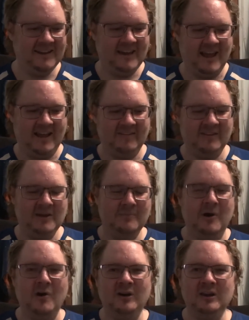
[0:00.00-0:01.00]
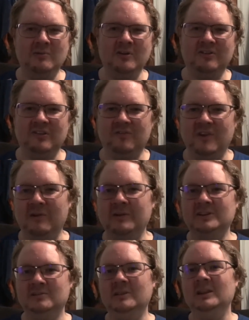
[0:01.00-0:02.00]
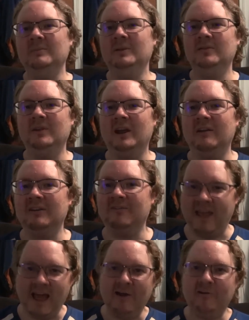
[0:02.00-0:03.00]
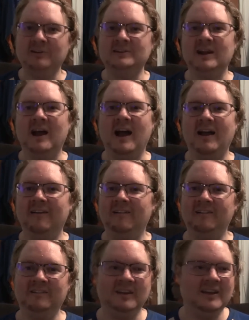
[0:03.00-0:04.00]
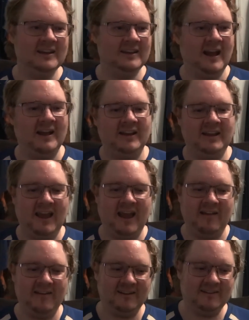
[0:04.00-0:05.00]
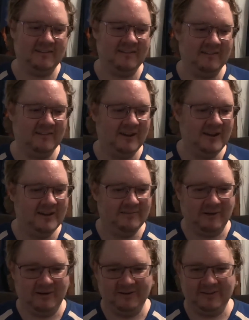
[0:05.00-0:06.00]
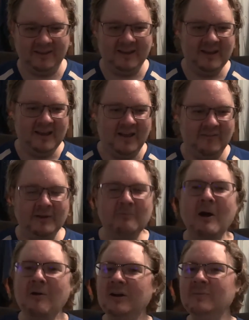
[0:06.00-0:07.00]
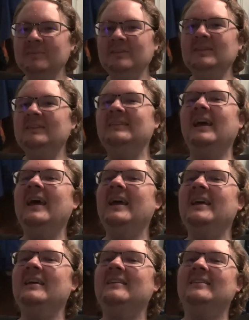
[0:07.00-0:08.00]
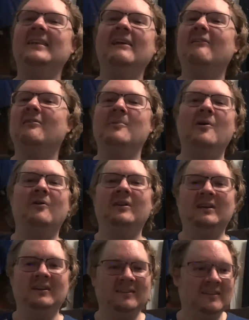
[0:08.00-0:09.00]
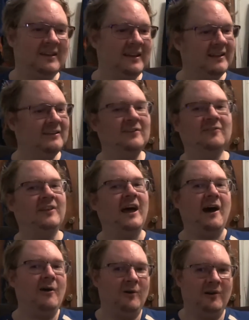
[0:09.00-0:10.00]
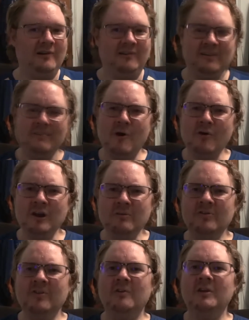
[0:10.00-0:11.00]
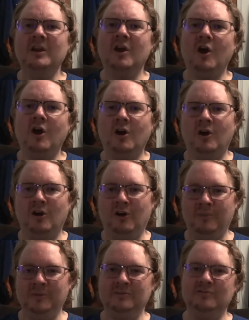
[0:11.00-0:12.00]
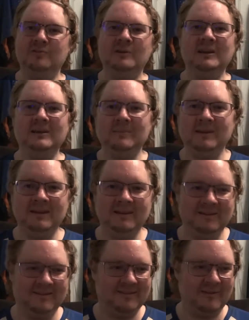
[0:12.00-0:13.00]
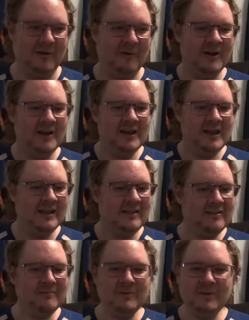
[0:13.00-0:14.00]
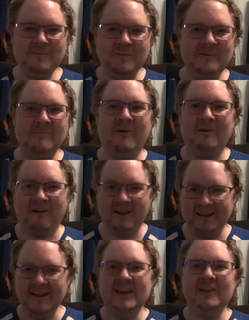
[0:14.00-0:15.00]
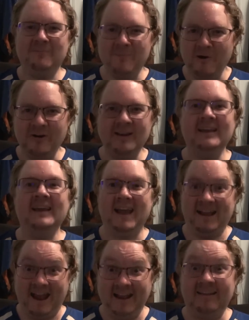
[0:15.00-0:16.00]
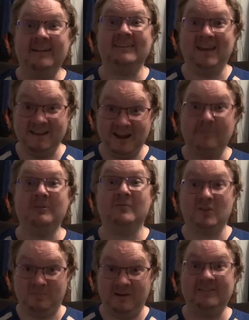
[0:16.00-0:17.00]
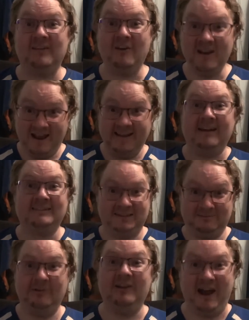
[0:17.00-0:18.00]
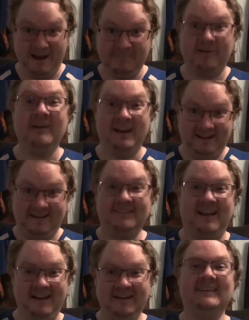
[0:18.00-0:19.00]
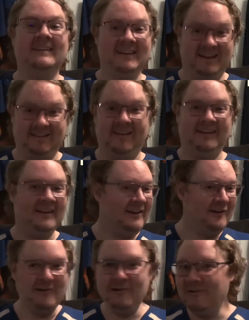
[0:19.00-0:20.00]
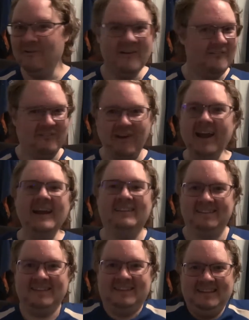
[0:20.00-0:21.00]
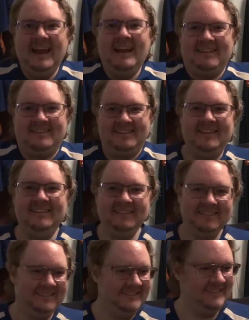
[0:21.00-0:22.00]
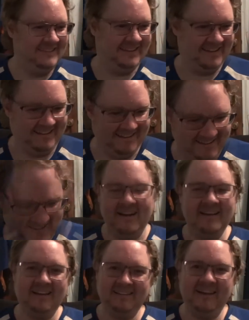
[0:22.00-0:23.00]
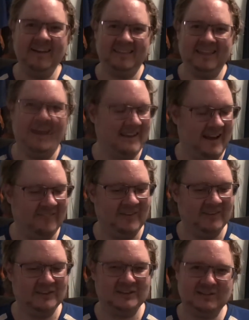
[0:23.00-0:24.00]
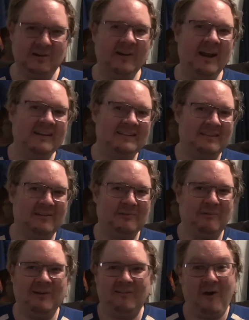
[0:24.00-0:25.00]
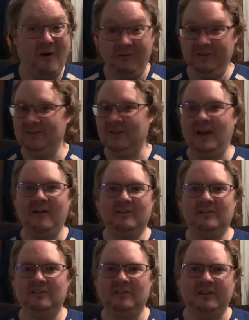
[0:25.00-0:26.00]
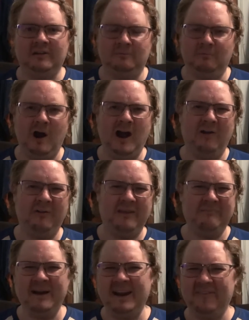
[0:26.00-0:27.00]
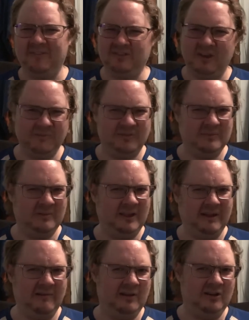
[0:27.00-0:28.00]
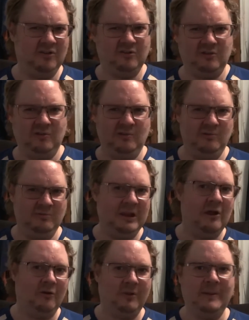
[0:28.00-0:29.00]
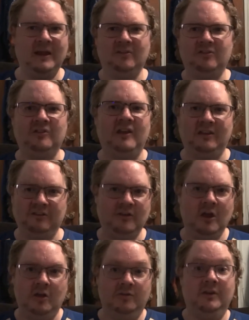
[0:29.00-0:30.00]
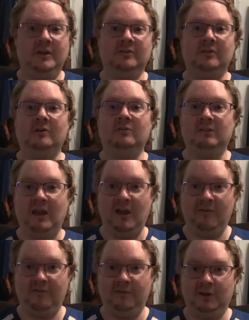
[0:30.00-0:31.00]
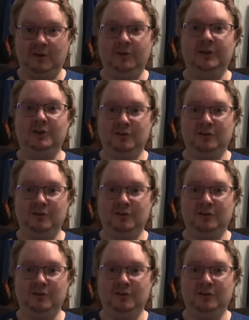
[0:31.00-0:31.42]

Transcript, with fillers: and Mokey was this very dreamy, very flower child kind of character, where it's like having welcome to the day ceremonies and collecting flowers. Mokey was very calm and dreamy, and so and this would have been more like if Mokey had had like 10 cups of espresso, and now she's really hyper and excited and like, ooh, friends, yes! I like that. I think the short answer with all these characters is like, while they might have some similarities to, you know, the main six, these are definitely